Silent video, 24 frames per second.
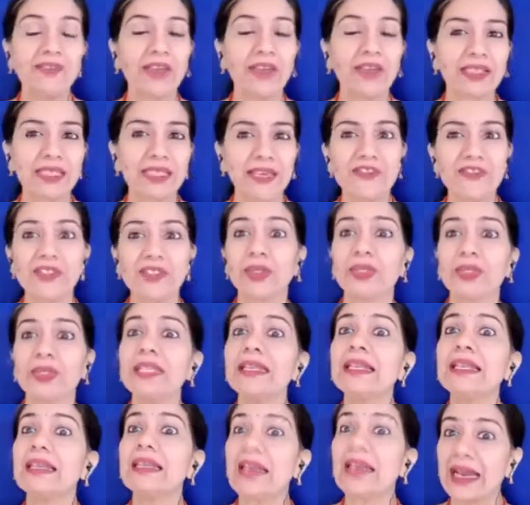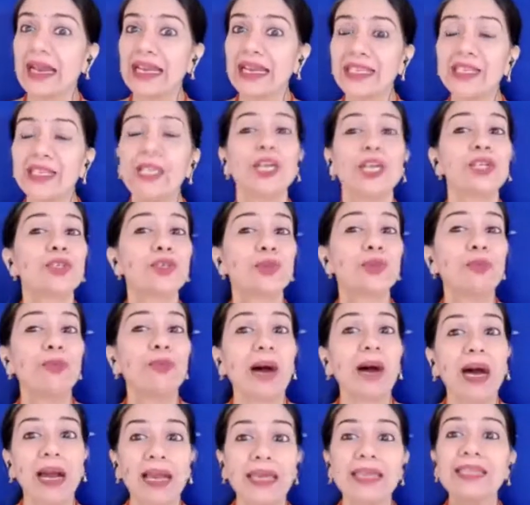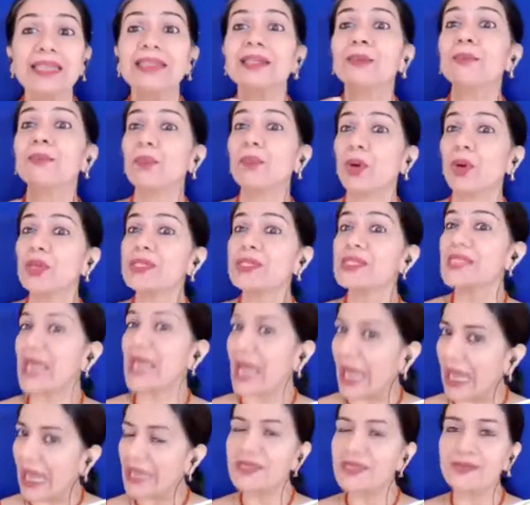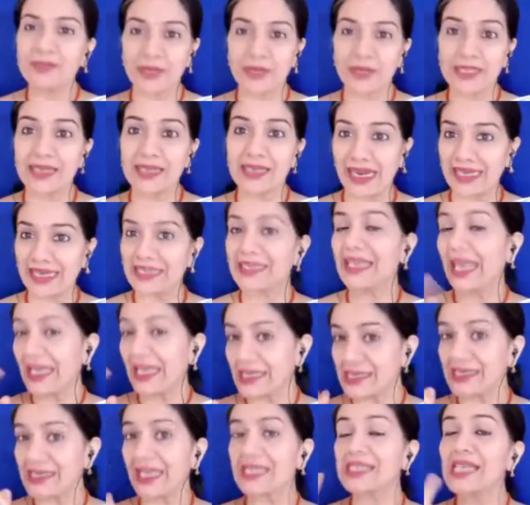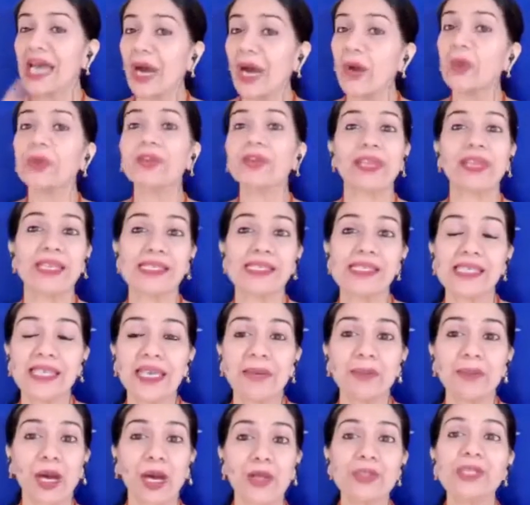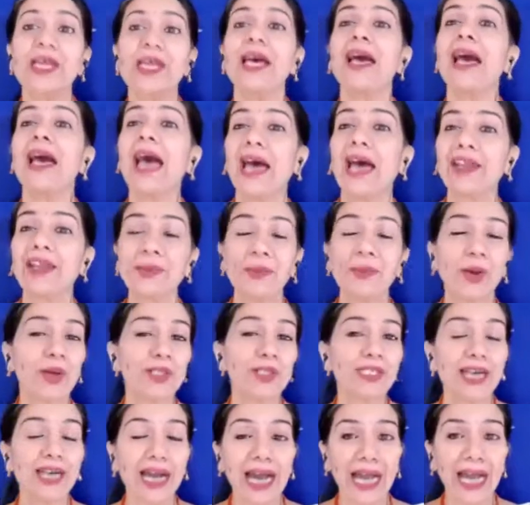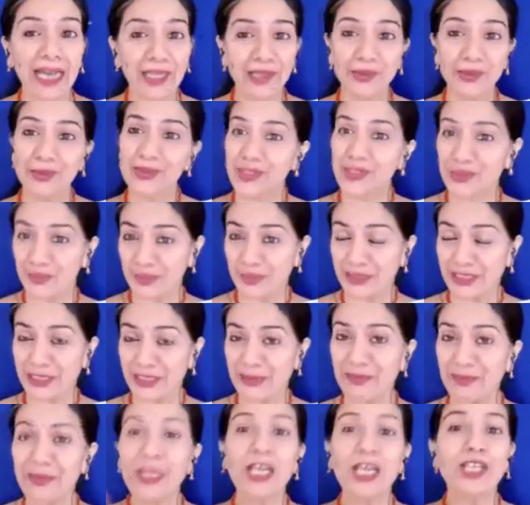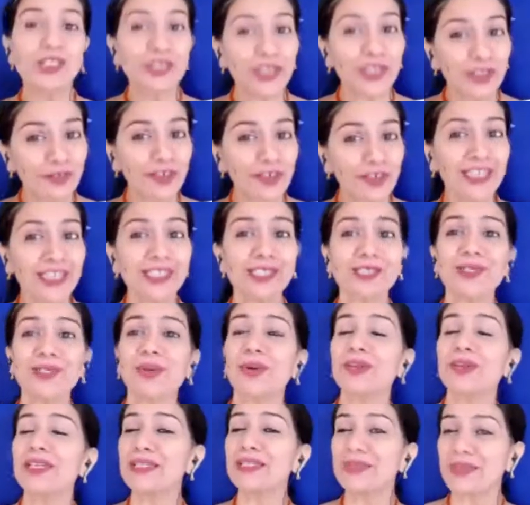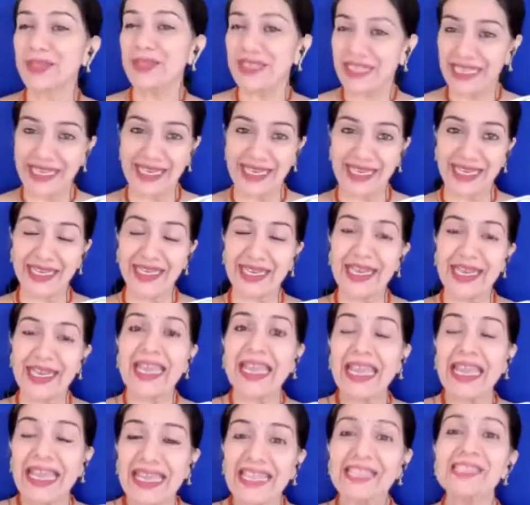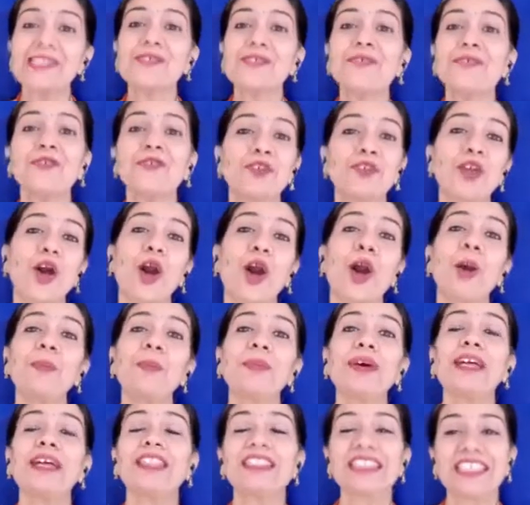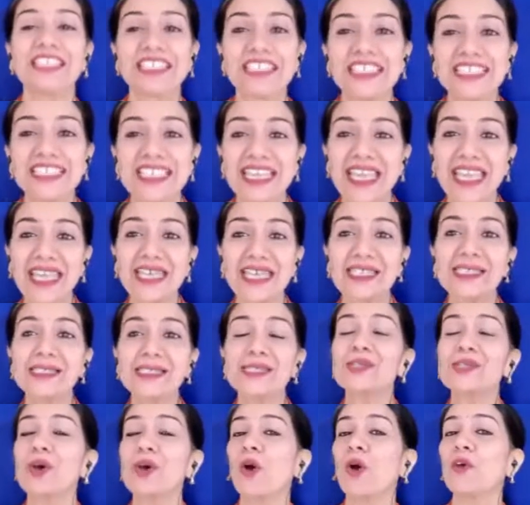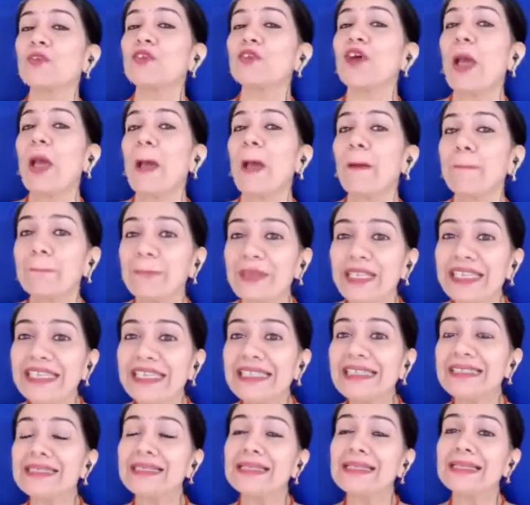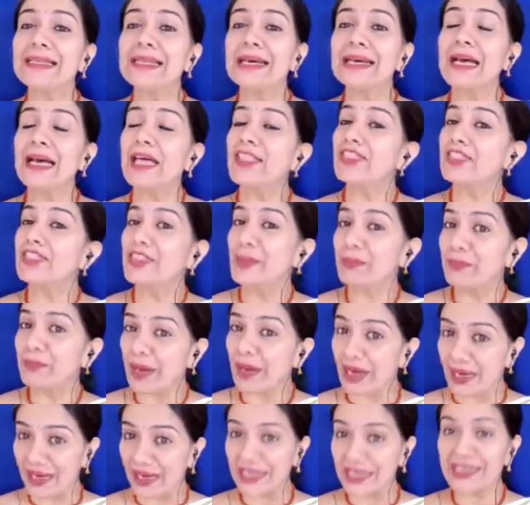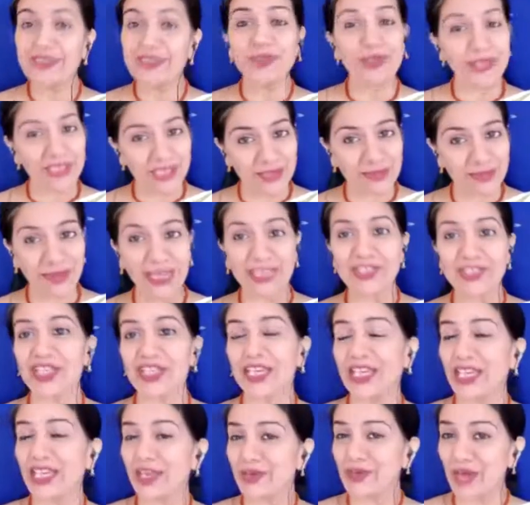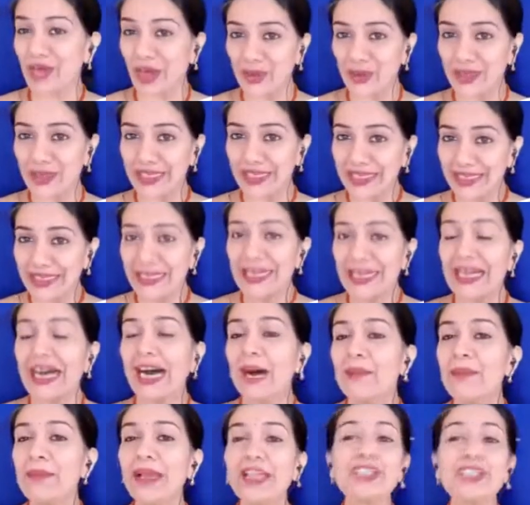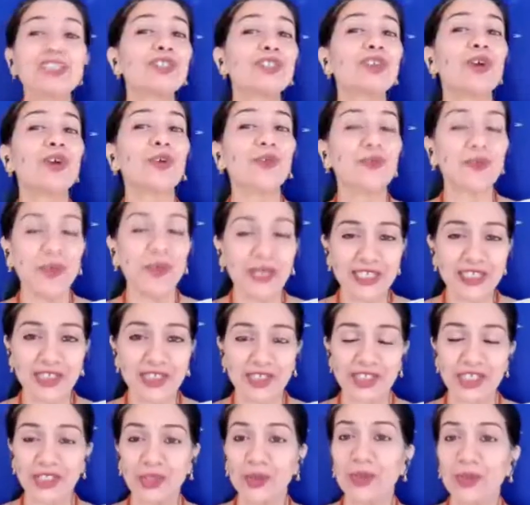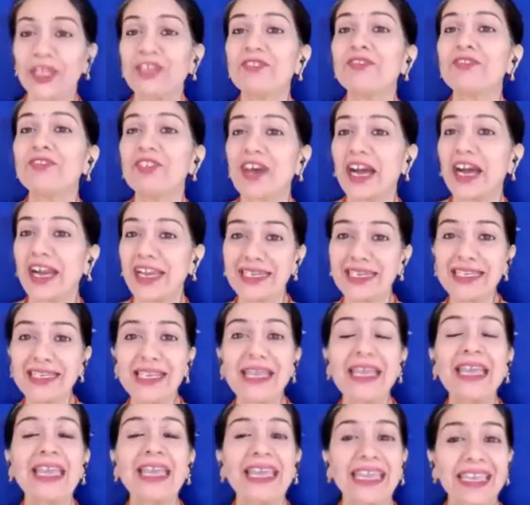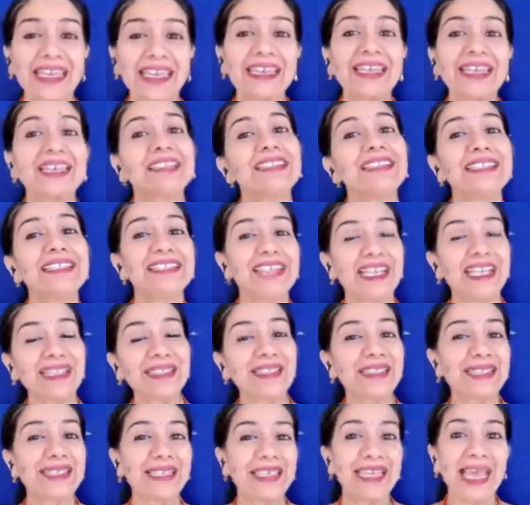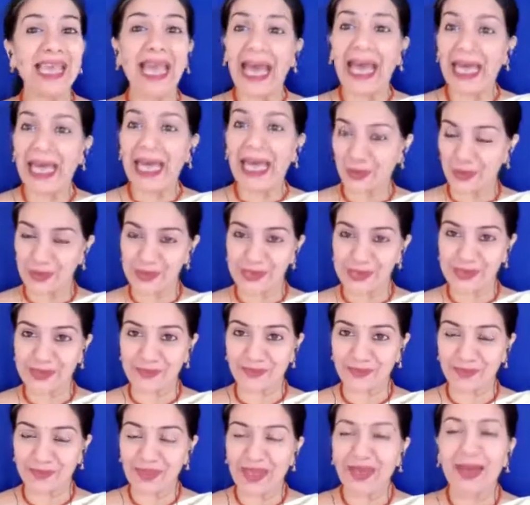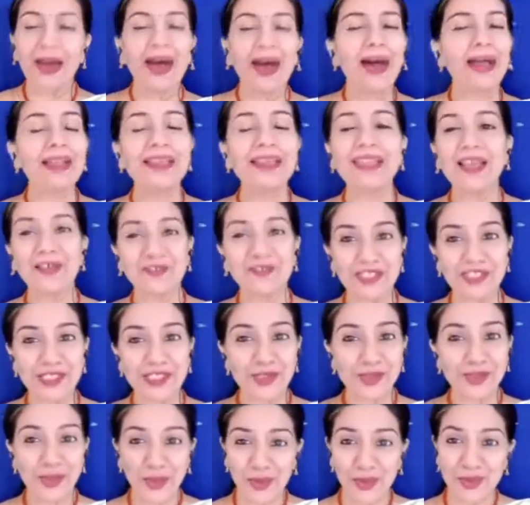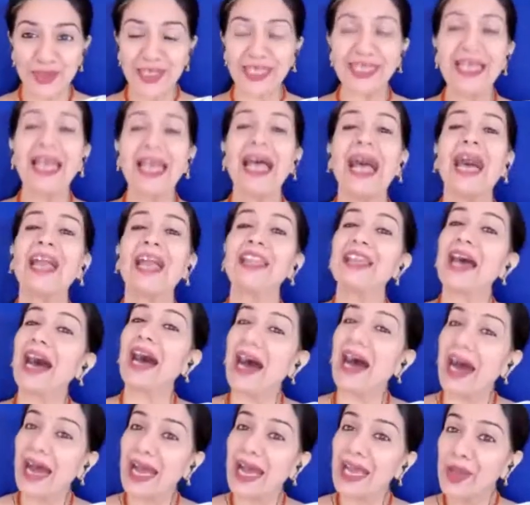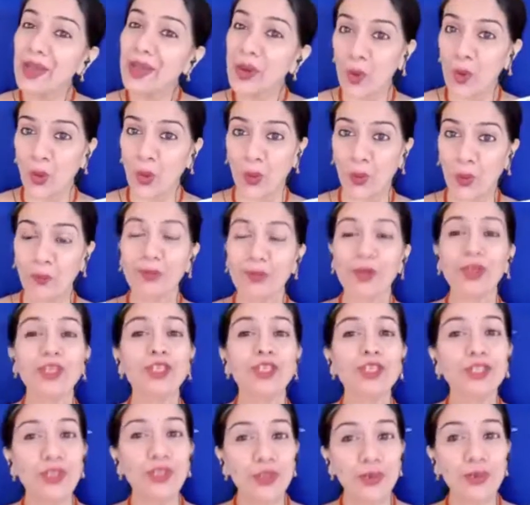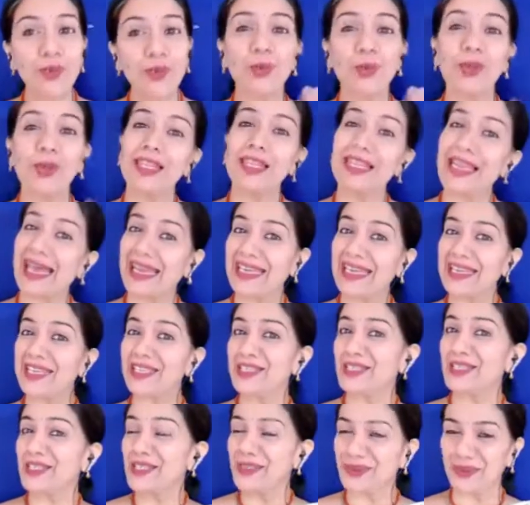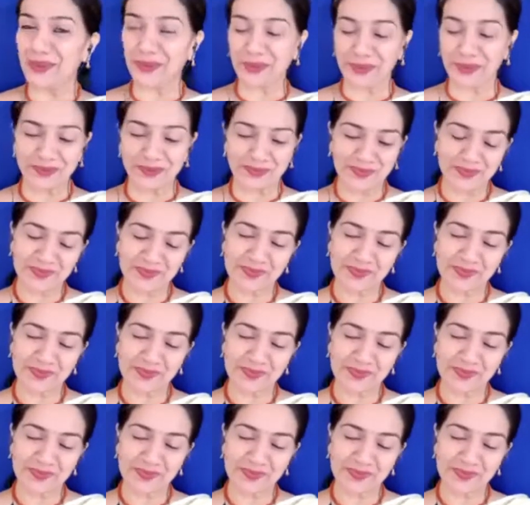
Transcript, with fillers: In fact, I stood in line to buy the books at midnight. Yes, that's how crazy about Harry Potter I used to be. So the first story today is from the Tales of Beedle the Bard, written by JK Rowling, a mention of which you can find in the Deathly Hallows. I love this story and I hope you will like it too.